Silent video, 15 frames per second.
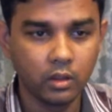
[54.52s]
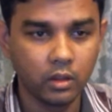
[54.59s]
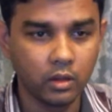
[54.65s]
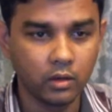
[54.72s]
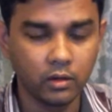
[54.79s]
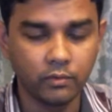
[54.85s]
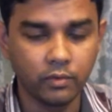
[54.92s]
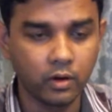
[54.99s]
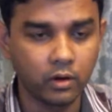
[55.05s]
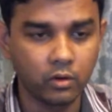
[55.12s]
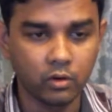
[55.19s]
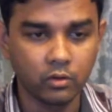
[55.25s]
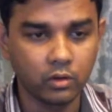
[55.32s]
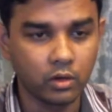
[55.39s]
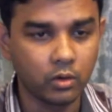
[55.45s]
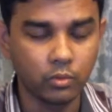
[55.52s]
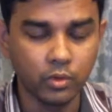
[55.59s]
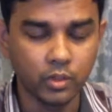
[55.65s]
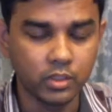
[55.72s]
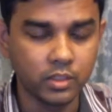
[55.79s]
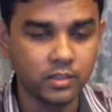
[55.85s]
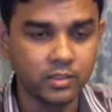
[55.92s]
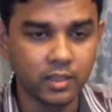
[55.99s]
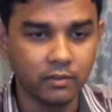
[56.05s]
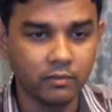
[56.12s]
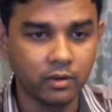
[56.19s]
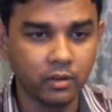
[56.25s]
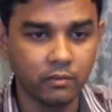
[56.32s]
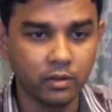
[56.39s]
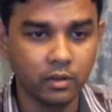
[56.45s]
a different controller which is
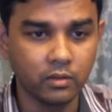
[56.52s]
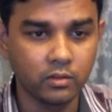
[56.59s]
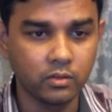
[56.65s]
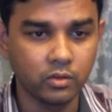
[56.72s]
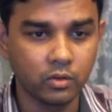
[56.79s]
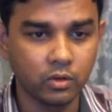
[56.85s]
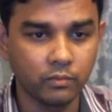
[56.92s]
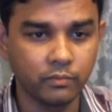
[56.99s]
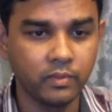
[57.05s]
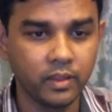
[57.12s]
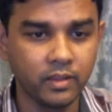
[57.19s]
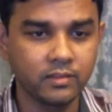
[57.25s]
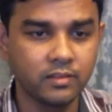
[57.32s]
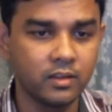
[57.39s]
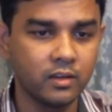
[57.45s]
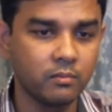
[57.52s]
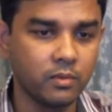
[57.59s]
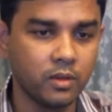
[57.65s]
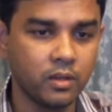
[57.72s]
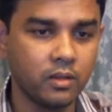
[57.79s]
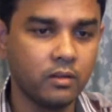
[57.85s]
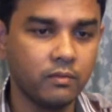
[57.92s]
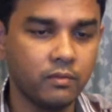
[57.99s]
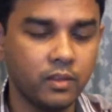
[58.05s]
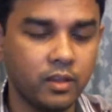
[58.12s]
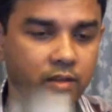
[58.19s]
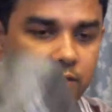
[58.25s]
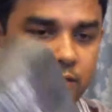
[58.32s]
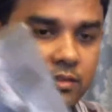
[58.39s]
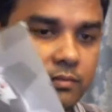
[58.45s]
available. So they send me
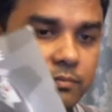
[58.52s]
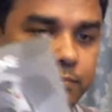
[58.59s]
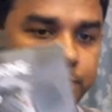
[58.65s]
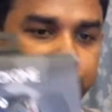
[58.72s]
this,